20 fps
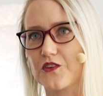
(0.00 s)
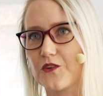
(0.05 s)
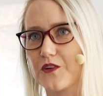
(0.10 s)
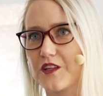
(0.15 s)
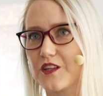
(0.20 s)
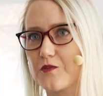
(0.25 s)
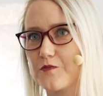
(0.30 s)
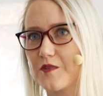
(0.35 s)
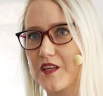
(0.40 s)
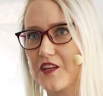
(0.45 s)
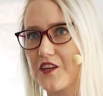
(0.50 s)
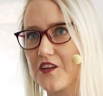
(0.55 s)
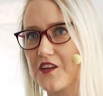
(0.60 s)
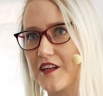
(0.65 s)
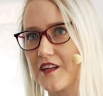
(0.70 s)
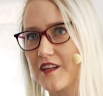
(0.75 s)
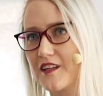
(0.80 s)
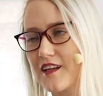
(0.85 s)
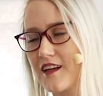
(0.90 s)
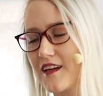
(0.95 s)
going to be good.
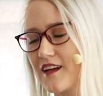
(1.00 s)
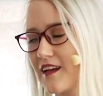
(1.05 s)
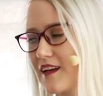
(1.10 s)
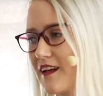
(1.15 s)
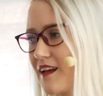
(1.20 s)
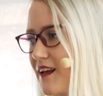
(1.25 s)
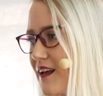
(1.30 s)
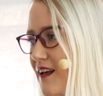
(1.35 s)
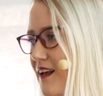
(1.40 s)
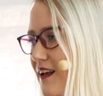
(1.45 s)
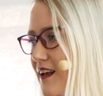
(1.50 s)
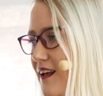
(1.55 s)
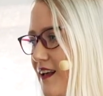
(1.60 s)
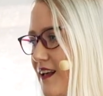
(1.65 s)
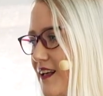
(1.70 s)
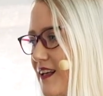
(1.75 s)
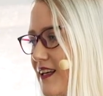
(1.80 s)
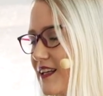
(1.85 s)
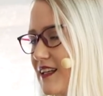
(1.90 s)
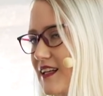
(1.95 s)

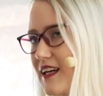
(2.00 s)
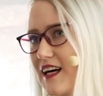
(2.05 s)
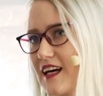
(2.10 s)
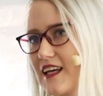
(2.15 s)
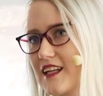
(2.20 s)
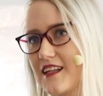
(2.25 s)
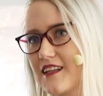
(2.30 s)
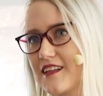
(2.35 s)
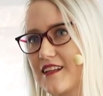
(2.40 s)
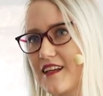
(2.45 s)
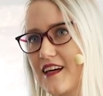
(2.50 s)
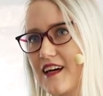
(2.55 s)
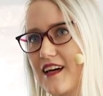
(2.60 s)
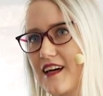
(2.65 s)
And